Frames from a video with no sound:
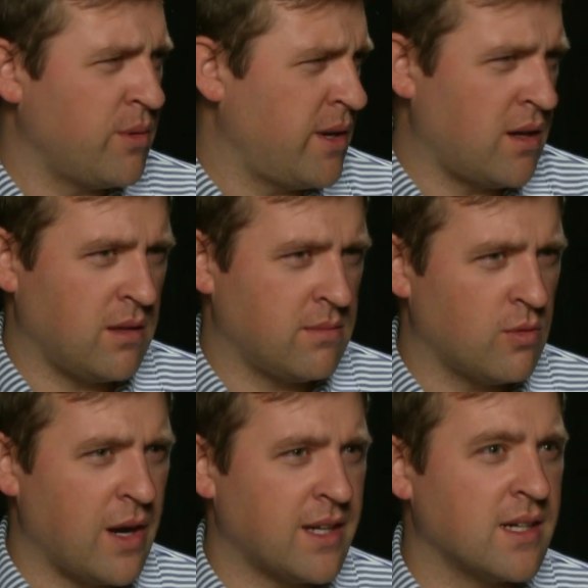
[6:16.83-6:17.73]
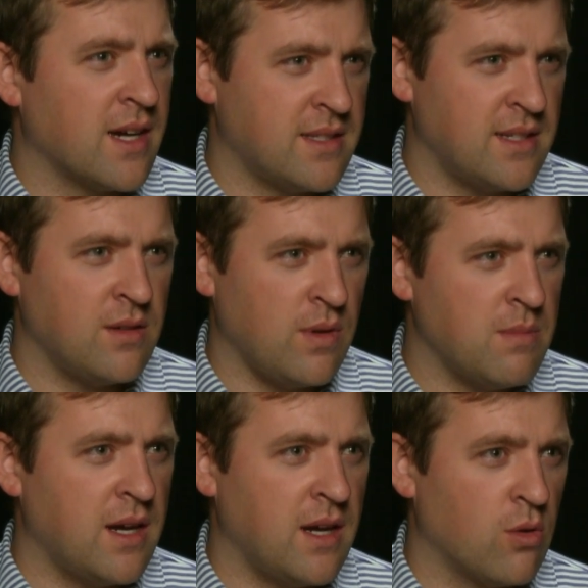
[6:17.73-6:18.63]
We all recognized it, and we
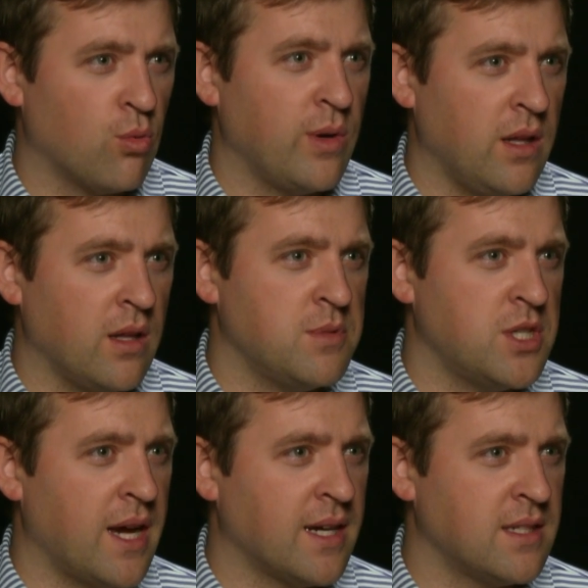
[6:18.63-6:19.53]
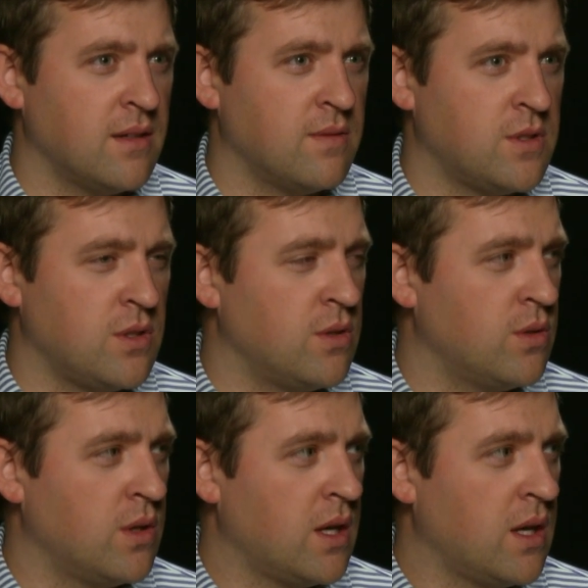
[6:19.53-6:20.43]
made it a real objective
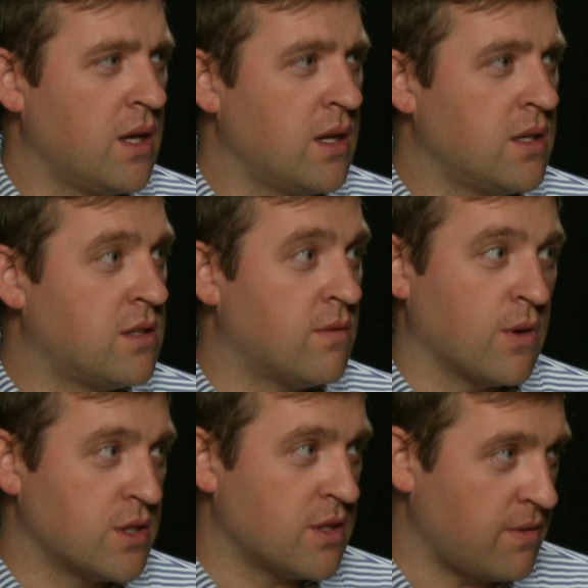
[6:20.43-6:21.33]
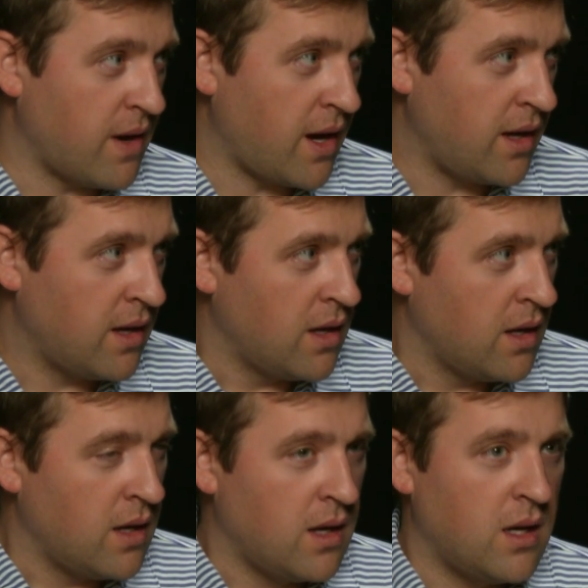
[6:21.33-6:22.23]
to diversify
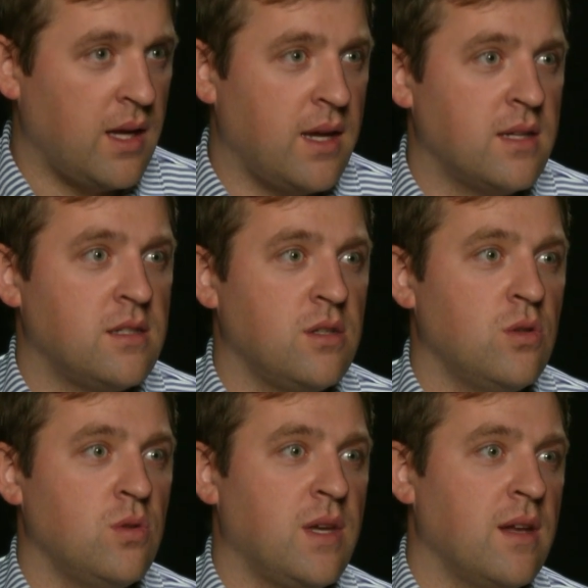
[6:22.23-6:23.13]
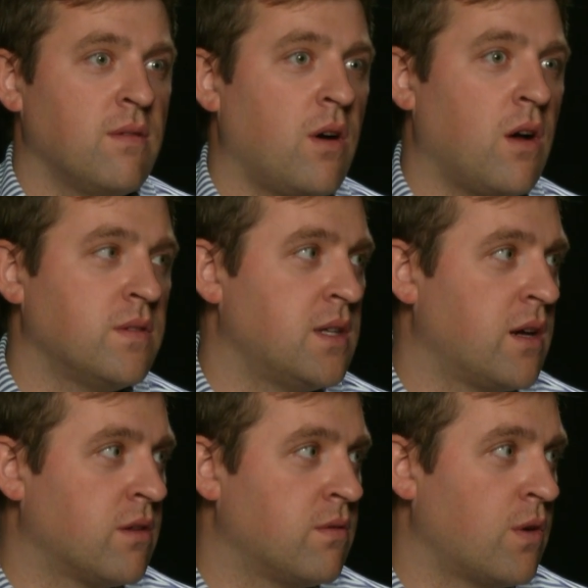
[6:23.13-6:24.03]
and to get involved in
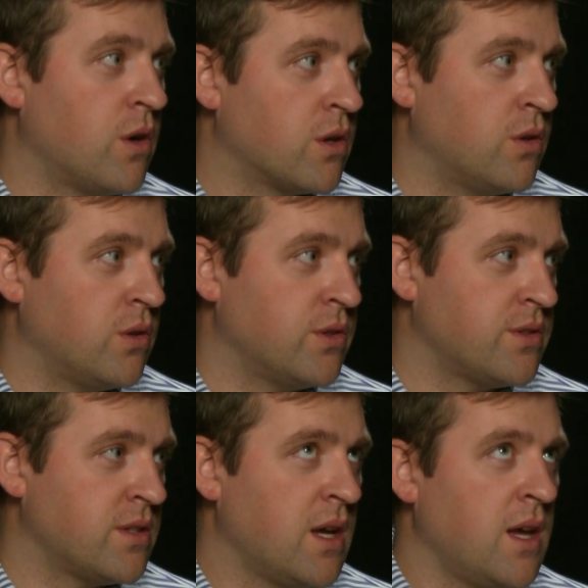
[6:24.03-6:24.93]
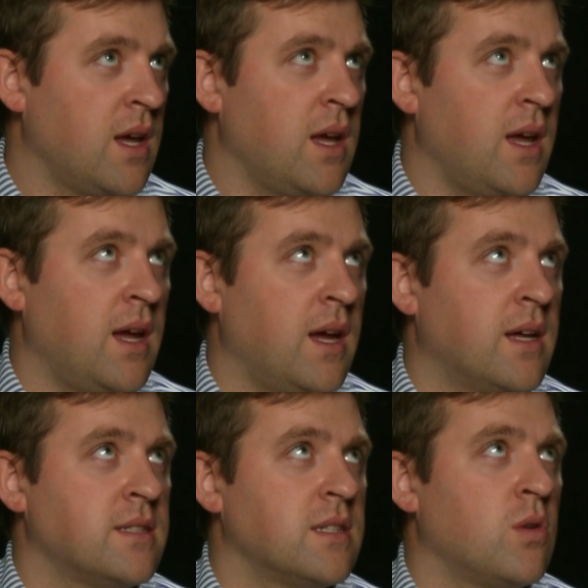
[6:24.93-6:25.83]
other verticals.
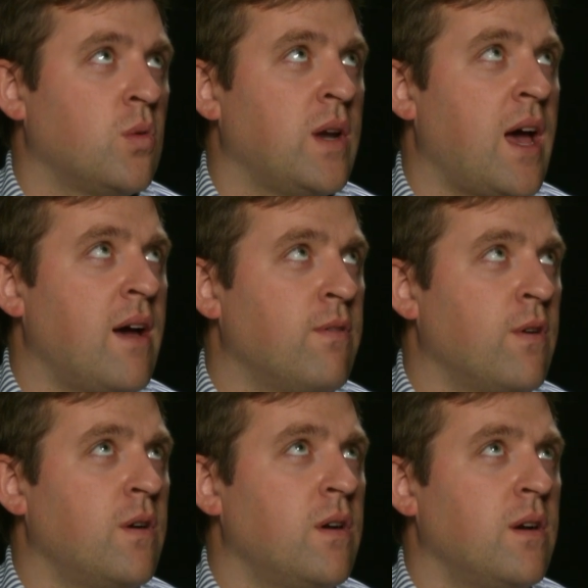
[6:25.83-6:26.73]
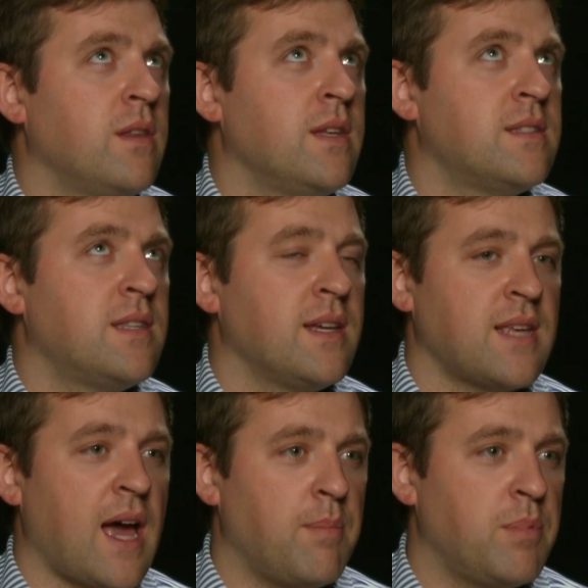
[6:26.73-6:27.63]
And whenever these things
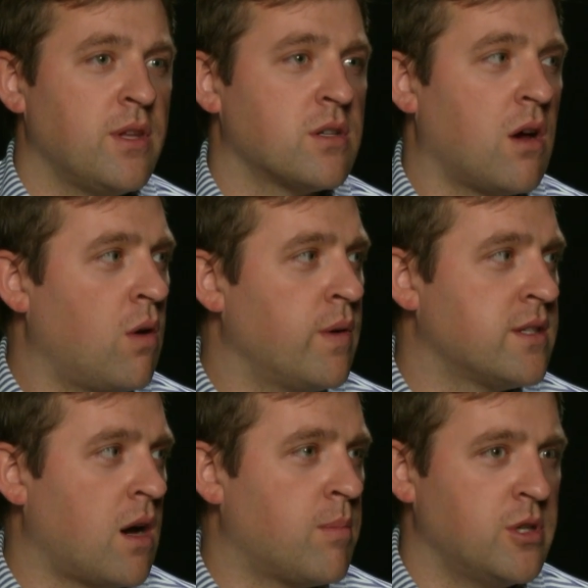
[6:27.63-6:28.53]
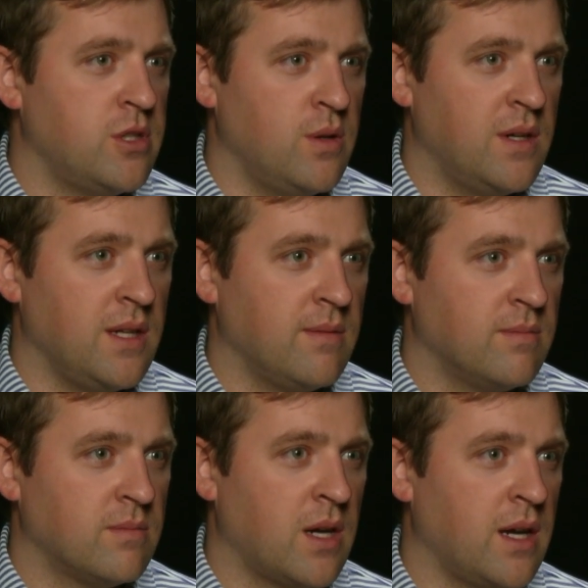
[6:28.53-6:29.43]
happen, there's always opportunity,
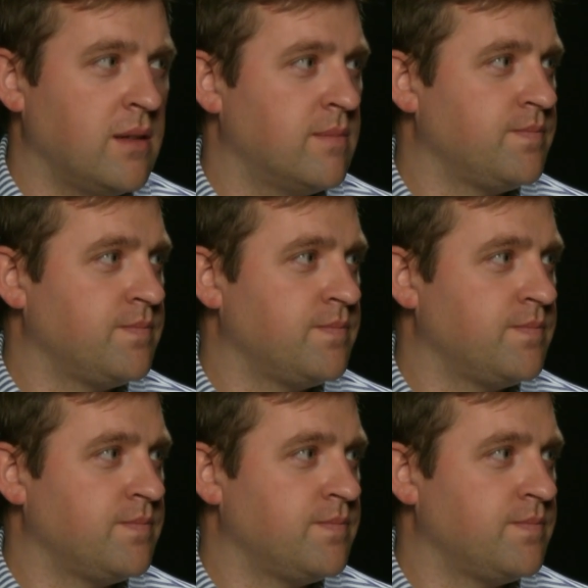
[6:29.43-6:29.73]
right?